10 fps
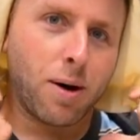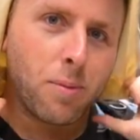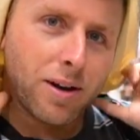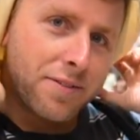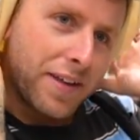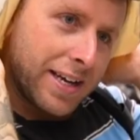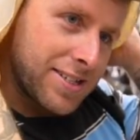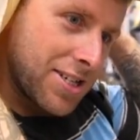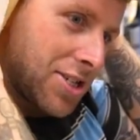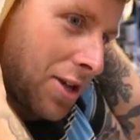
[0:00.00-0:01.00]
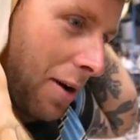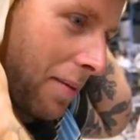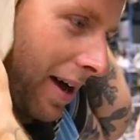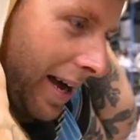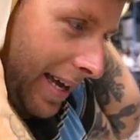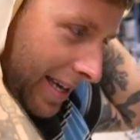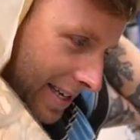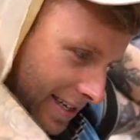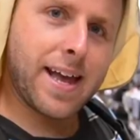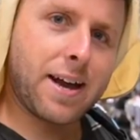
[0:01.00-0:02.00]
want one of these to stop my
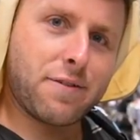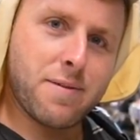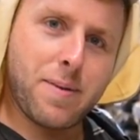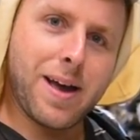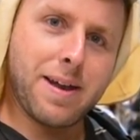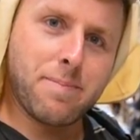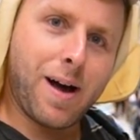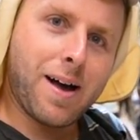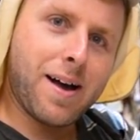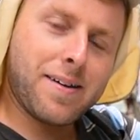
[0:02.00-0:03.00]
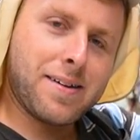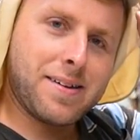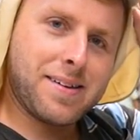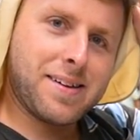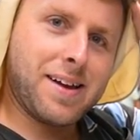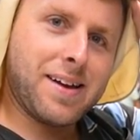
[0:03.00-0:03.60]
neck from burning. Oh, please, God,